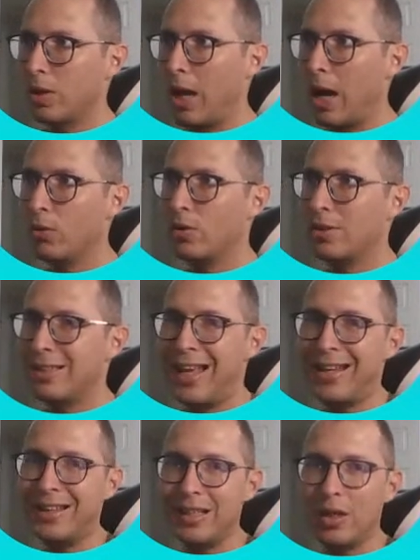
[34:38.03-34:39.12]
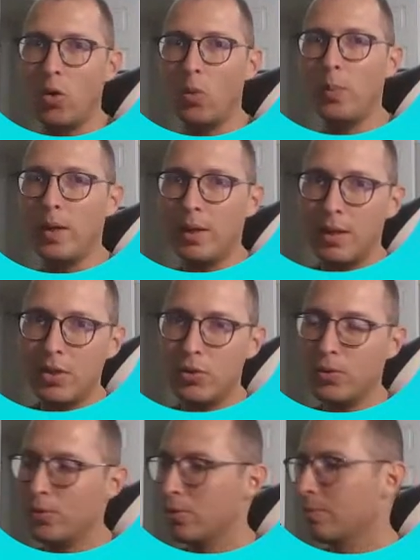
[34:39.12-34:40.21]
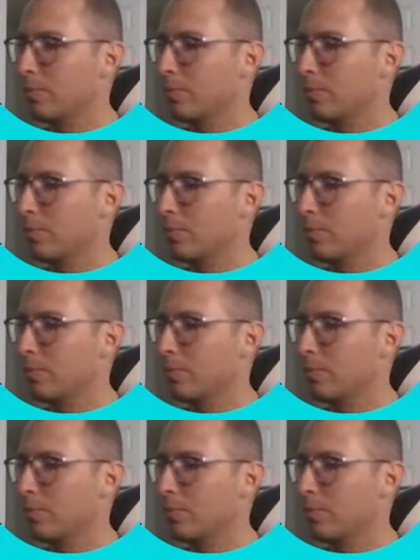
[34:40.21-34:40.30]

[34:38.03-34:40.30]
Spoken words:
outstanding open issues.